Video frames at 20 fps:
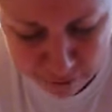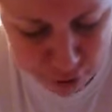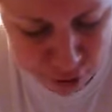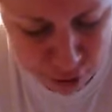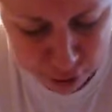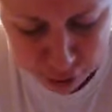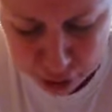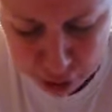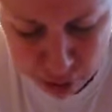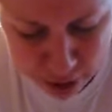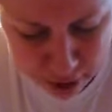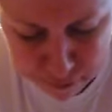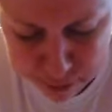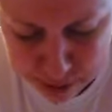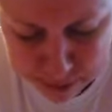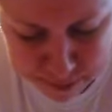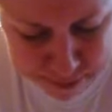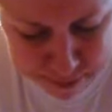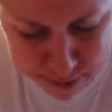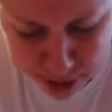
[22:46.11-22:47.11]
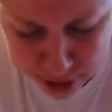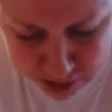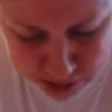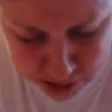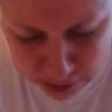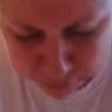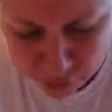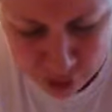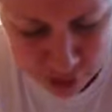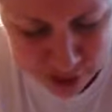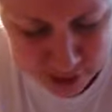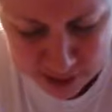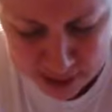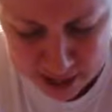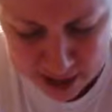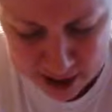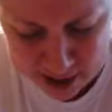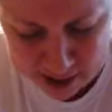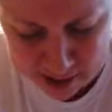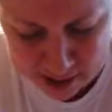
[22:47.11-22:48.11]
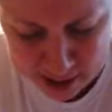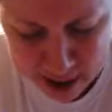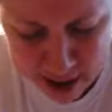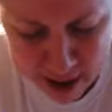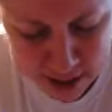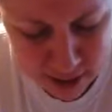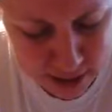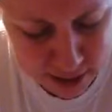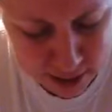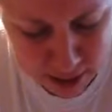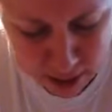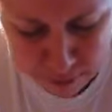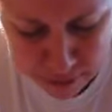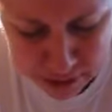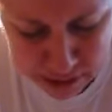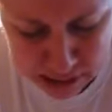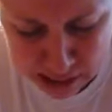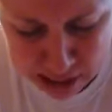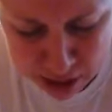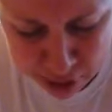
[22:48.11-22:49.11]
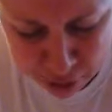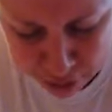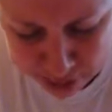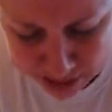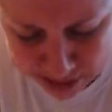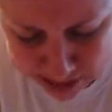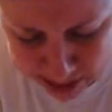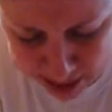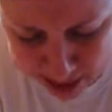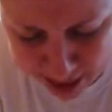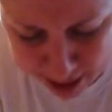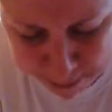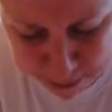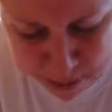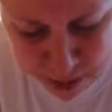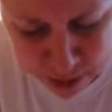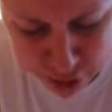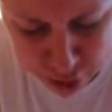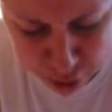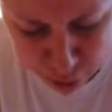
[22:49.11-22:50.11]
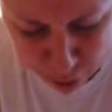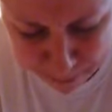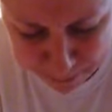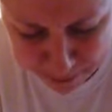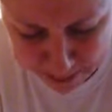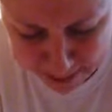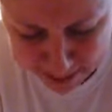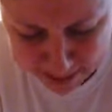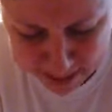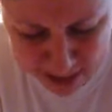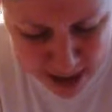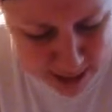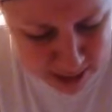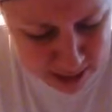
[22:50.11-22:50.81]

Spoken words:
Father, you have been merciful unto us to give us another day to repent,